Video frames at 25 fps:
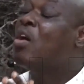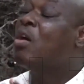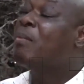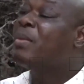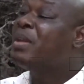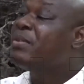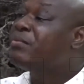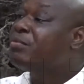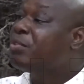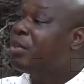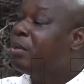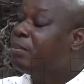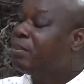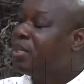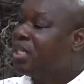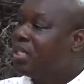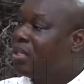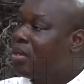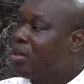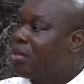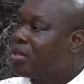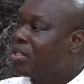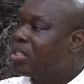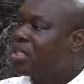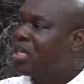coming from the
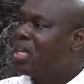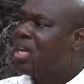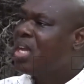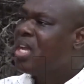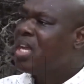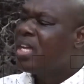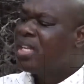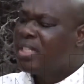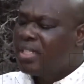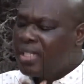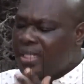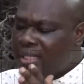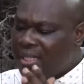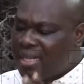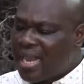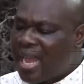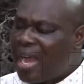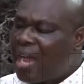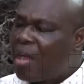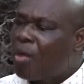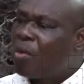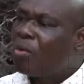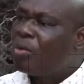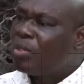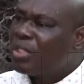north.
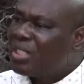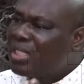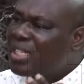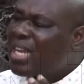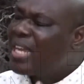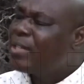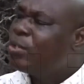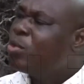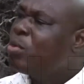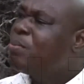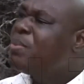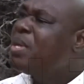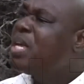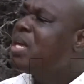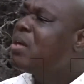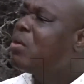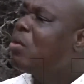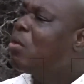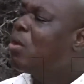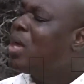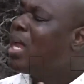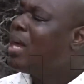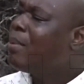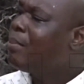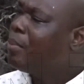Now, there should be a
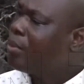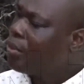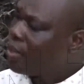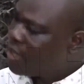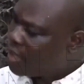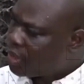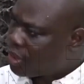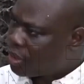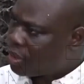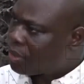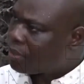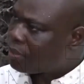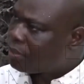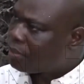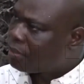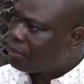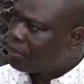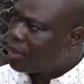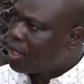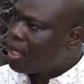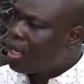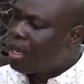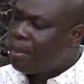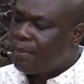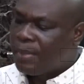collaboration
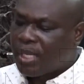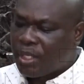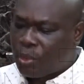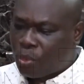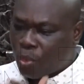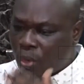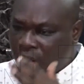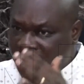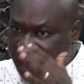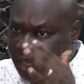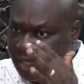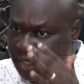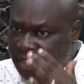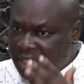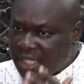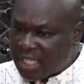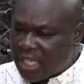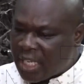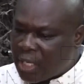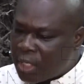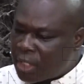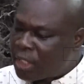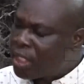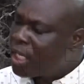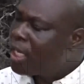between
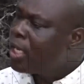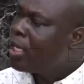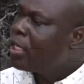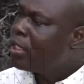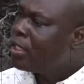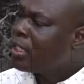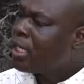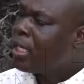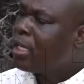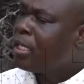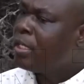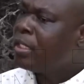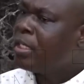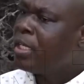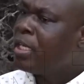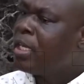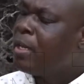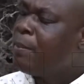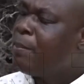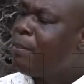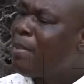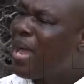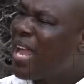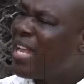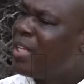
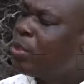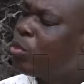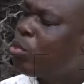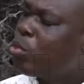the my